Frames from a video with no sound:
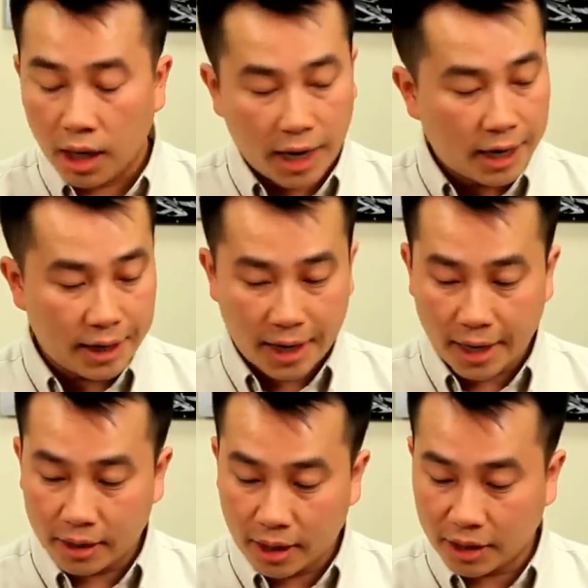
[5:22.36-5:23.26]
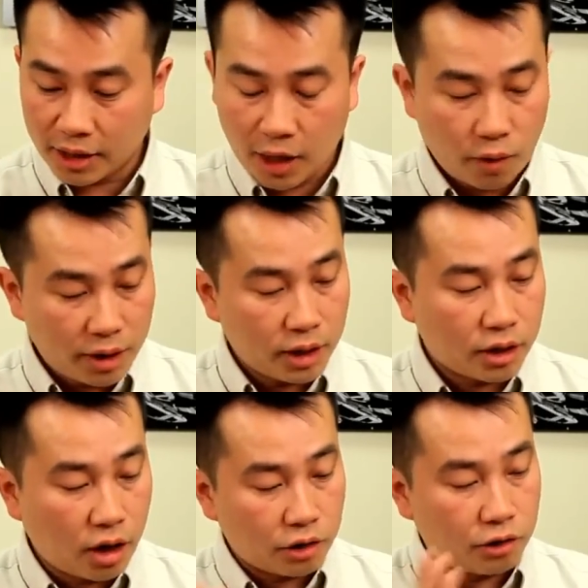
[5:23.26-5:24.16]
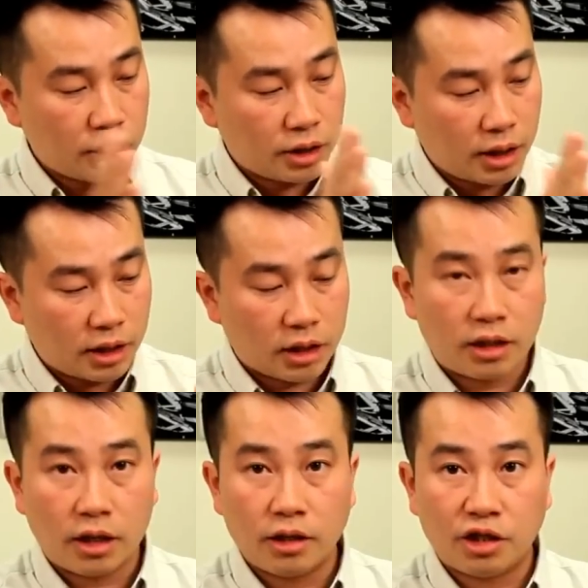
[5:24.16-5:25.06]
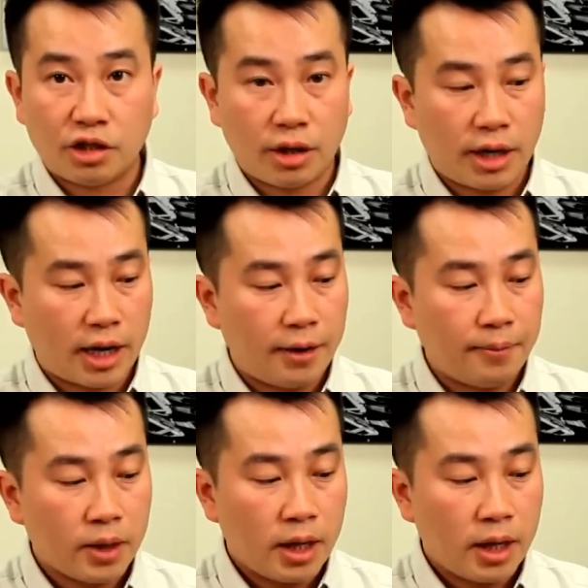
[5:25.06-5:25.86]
And I just take one of these cartridges. I just insert it in.